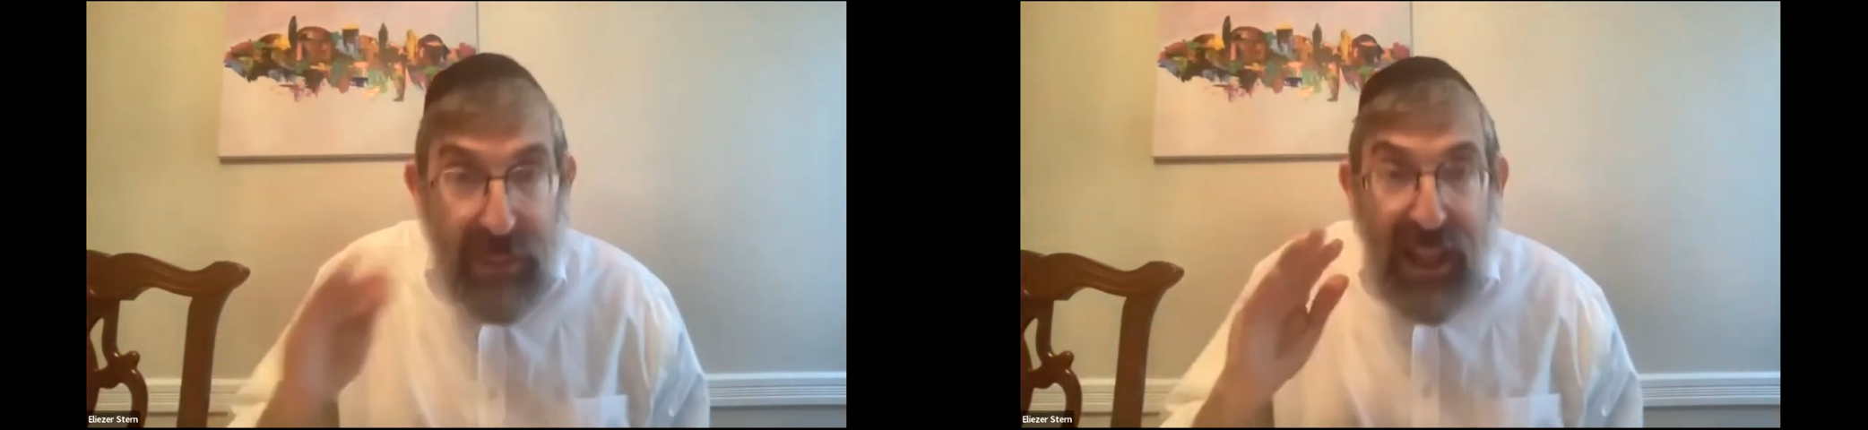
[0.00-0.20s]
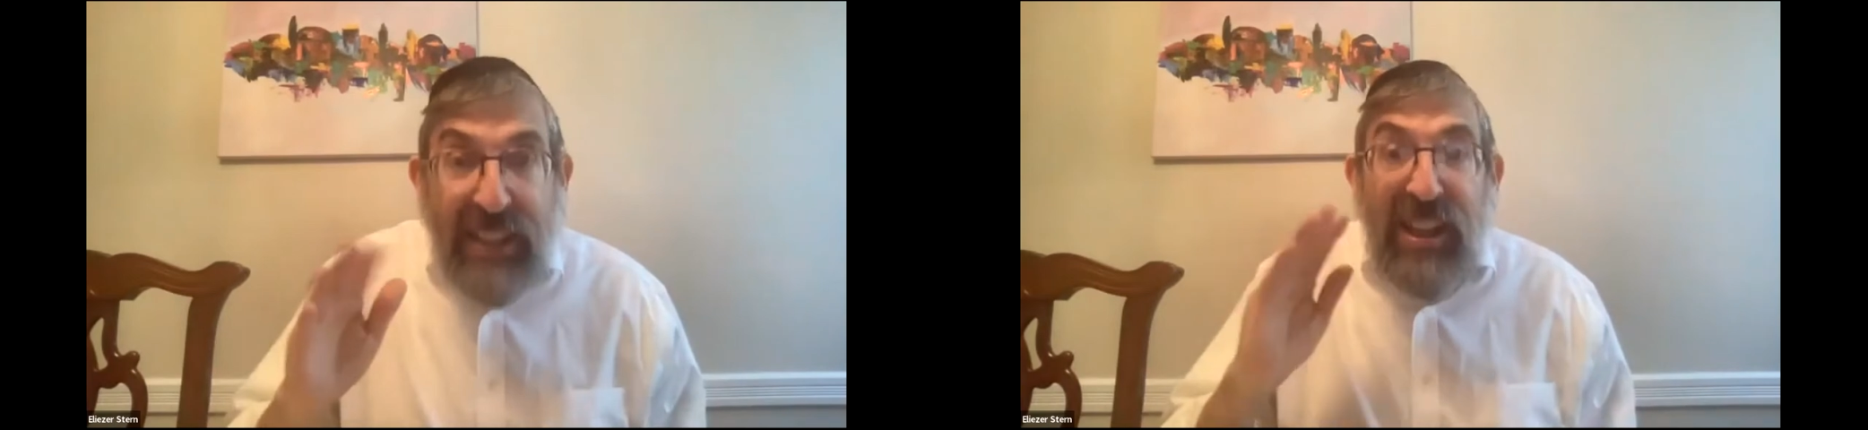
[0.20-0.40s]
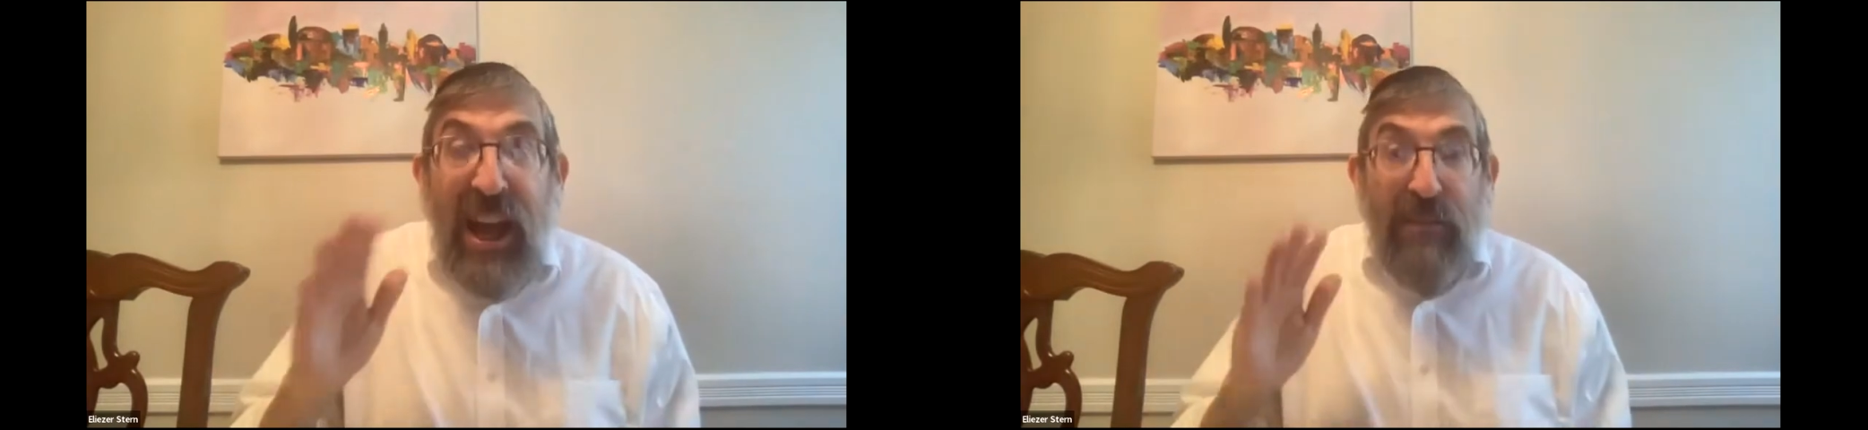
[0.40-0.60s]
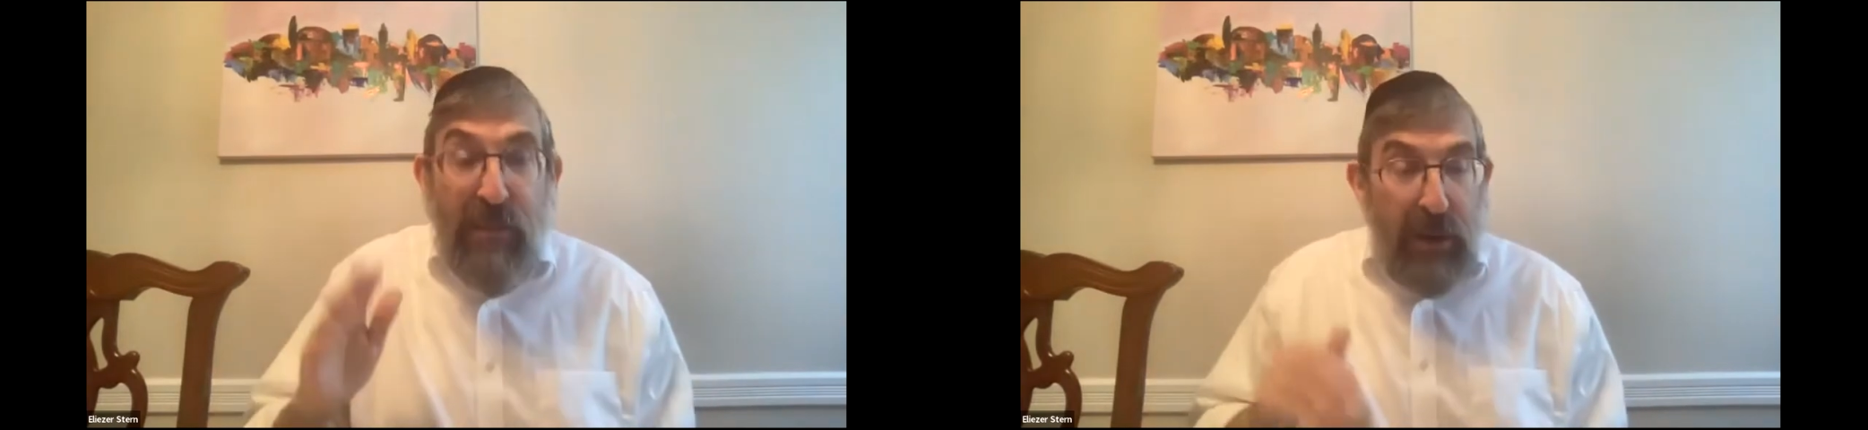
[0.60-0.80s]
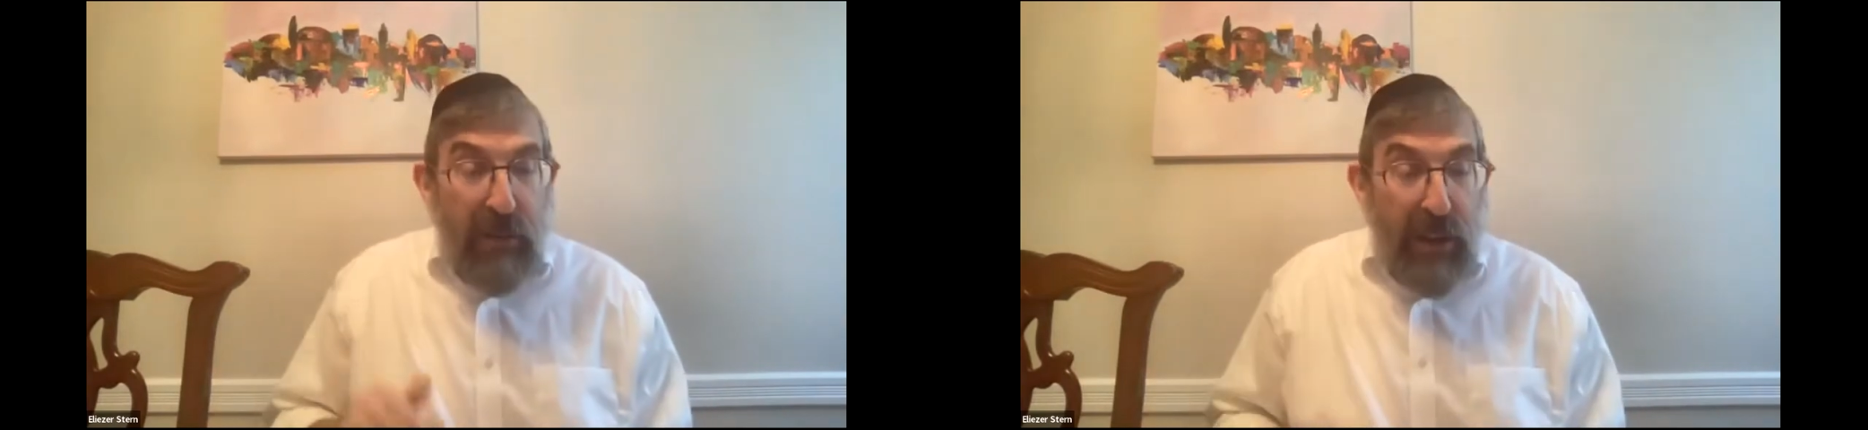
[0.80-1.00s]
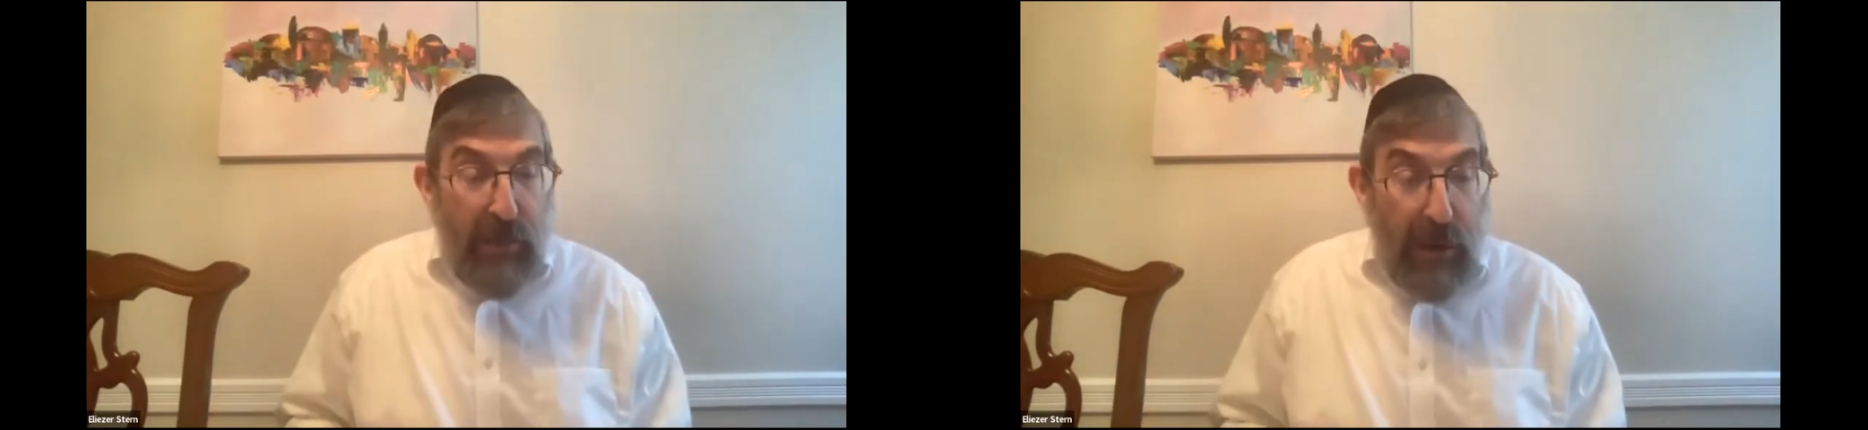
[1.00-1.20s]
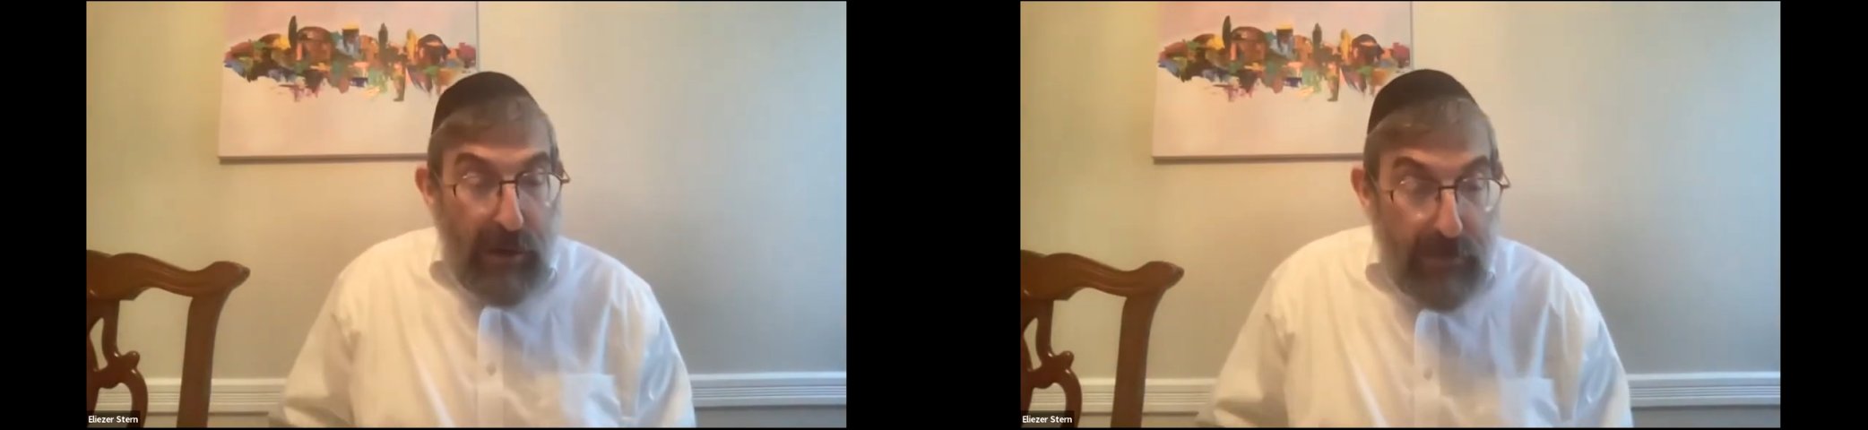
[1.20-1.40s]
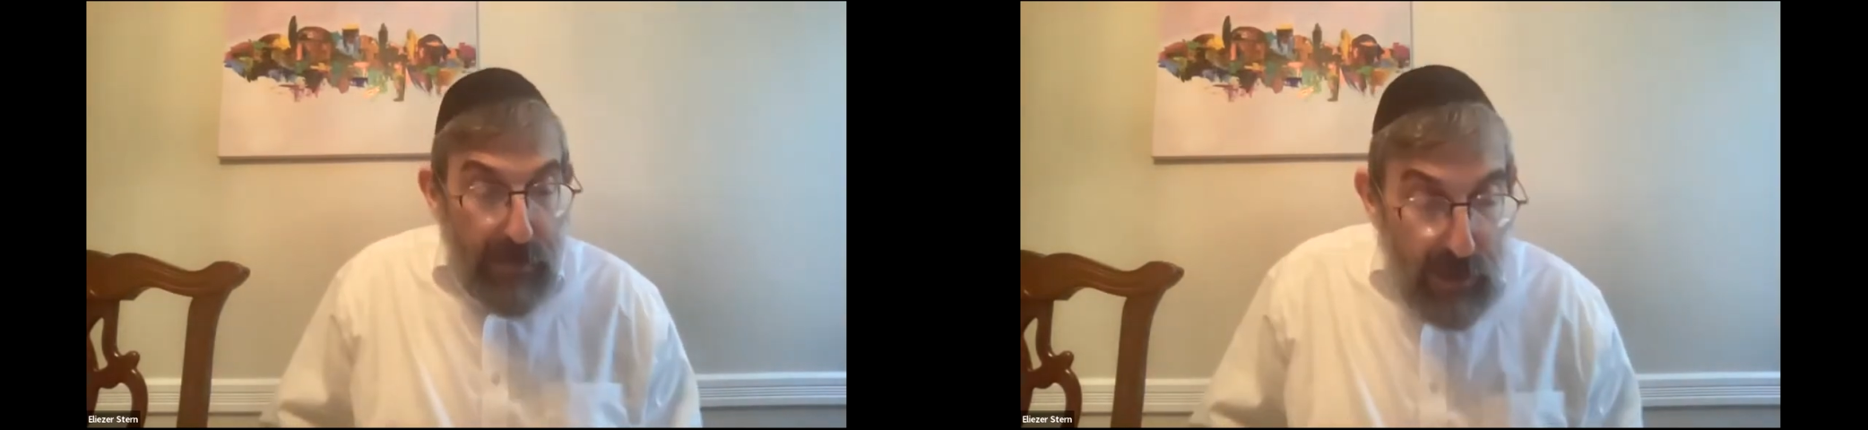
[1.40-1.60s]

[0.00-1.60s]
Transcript: That's the Havamin of the Gemara.